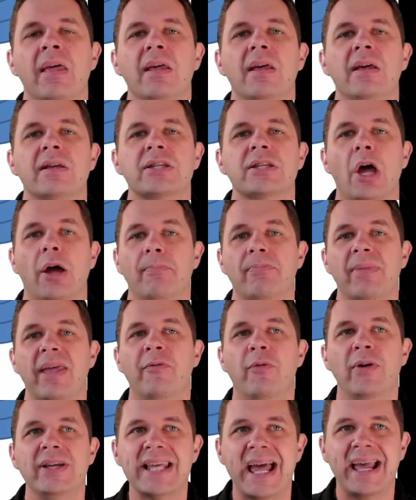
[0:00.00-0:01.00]
So if
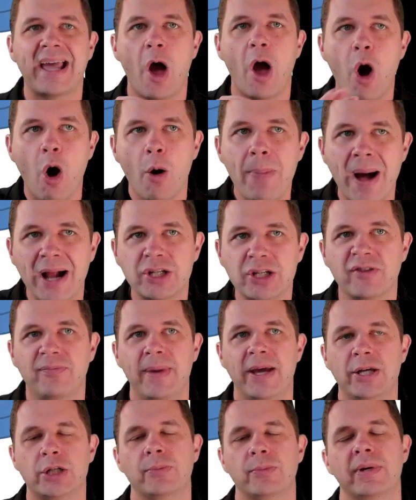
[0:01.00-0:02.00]
we take a whole bunch of
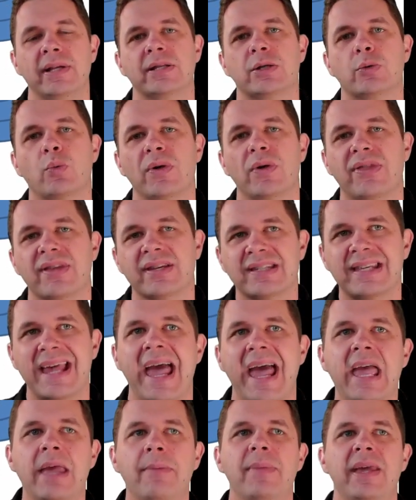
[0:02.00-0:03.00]
measurements with the
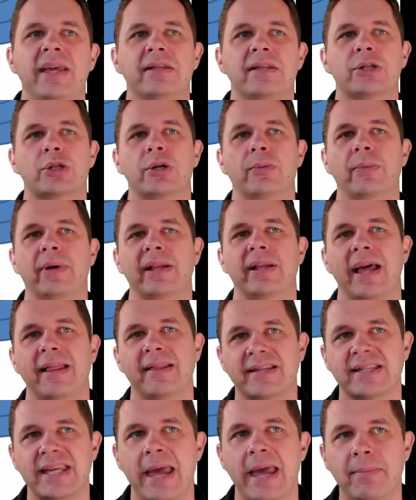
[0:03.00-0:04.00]
same instrument and the
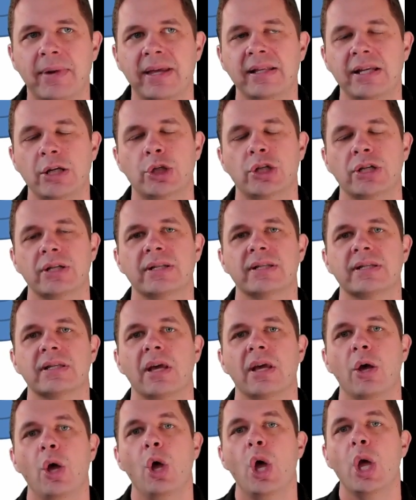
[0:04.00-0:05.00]
same conditions,
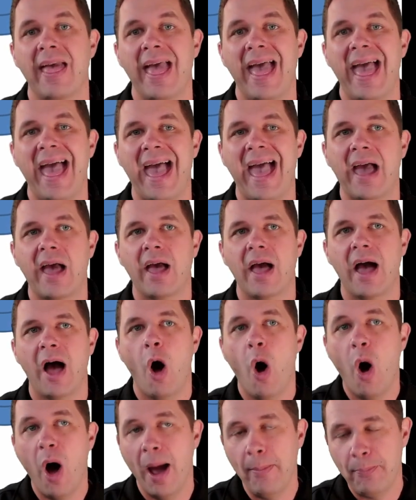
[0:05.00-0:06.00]
a
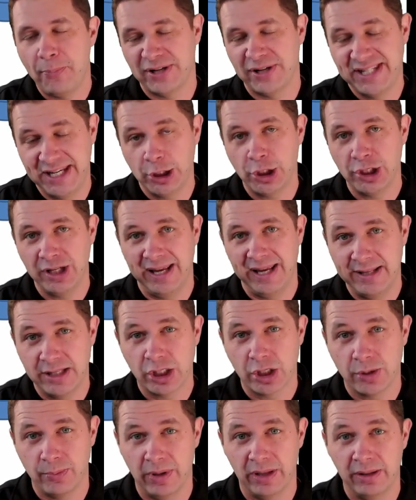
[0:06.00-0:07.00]
high precision
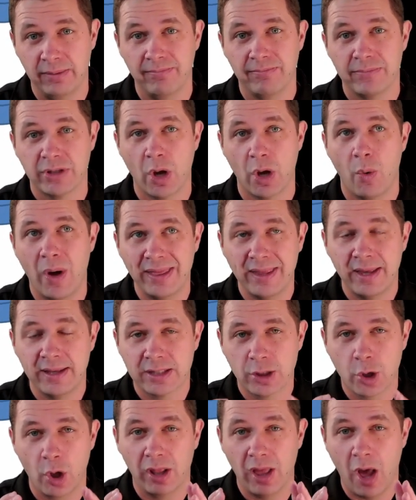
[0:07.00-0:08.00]
instrument, so one that's
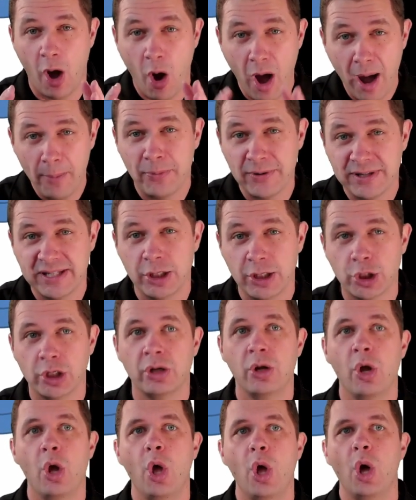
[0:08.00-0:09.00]
got a high
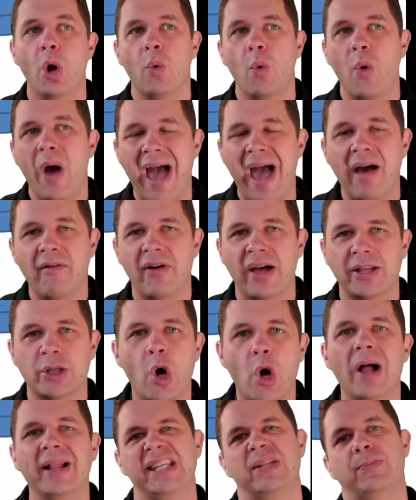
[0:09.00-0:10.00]
precision, will have a
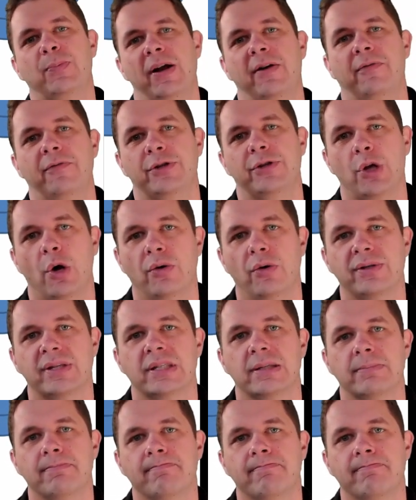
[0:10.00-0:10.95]
tiny spread of results.